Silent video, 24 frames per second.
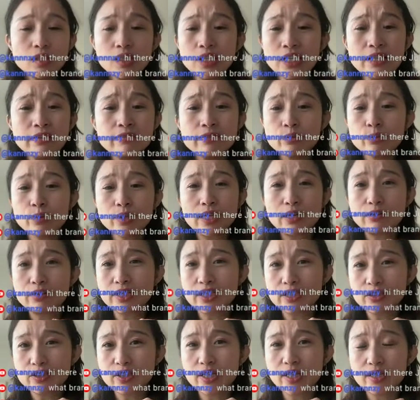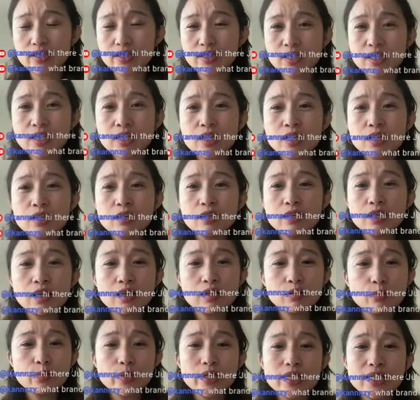even without the internet.
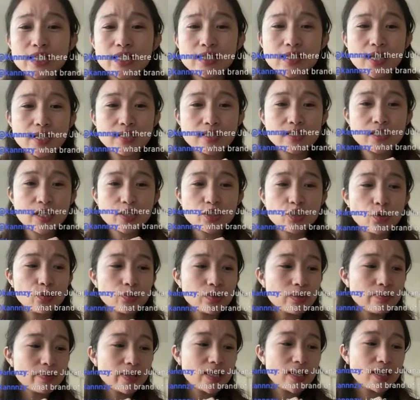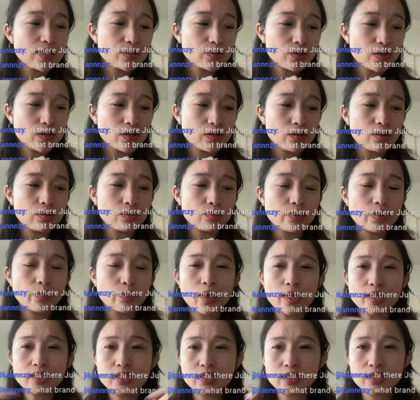We need the SSH only because we
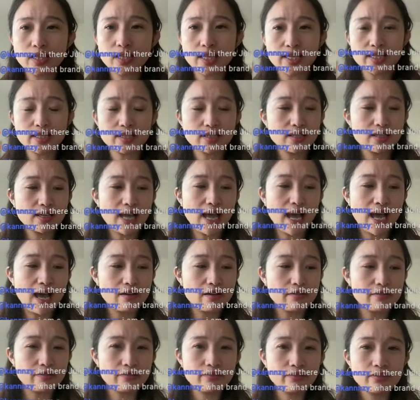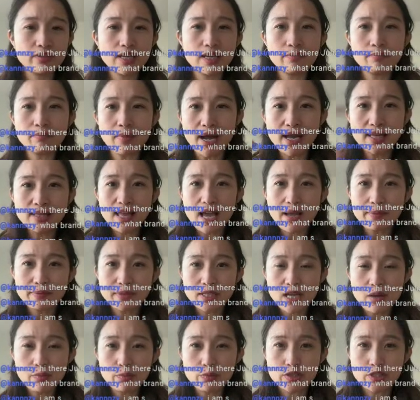want to like have my
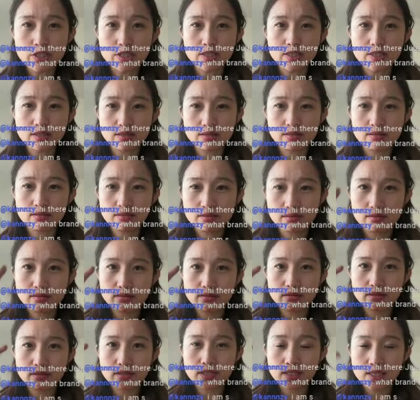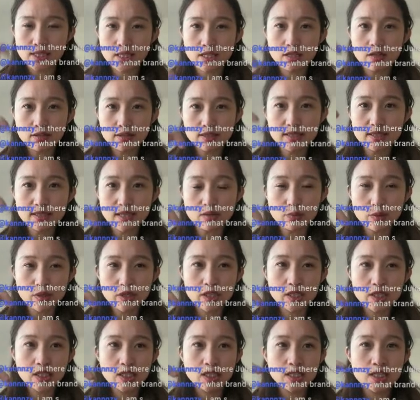laptop, which is sitting on this
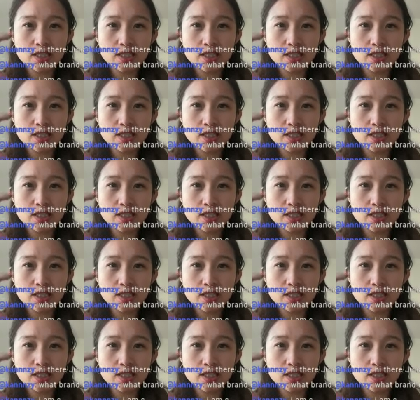network,